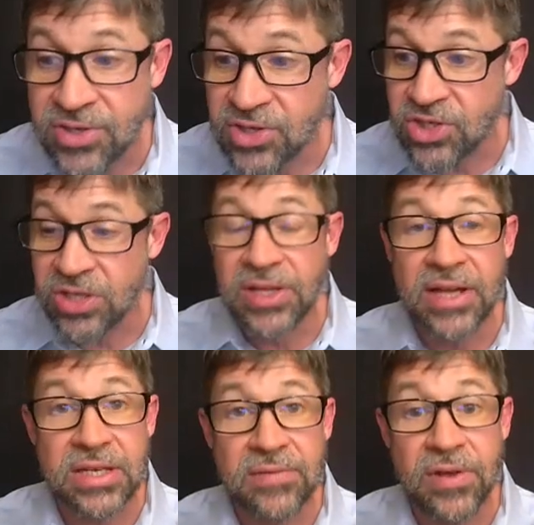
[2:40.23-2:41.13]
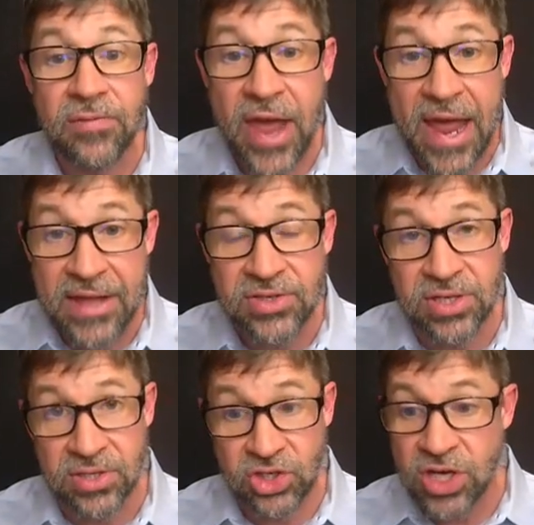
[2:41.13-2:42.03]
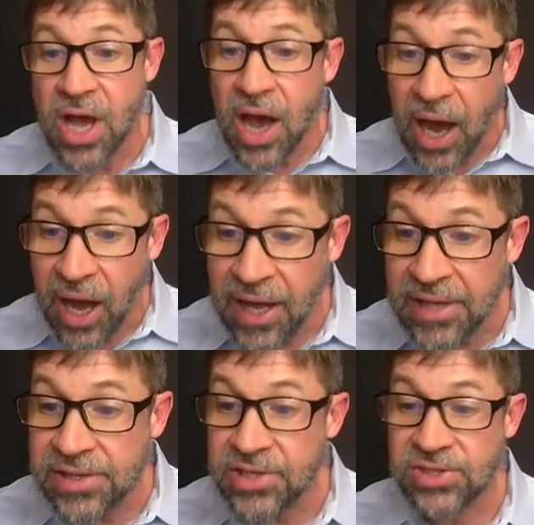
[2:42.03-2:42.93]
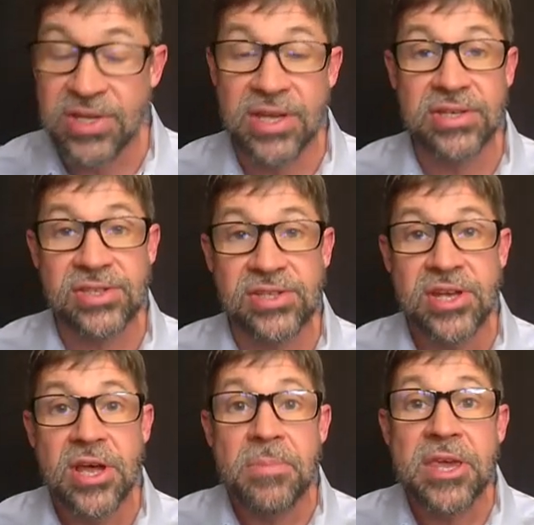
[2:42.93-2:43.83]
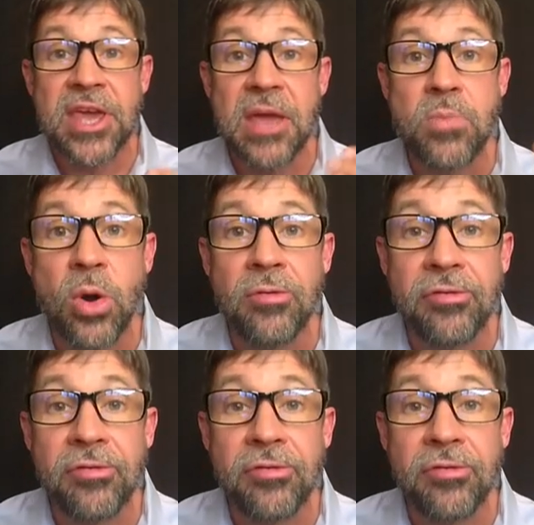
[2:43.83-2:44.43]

a selective advantage. Eyelessness became more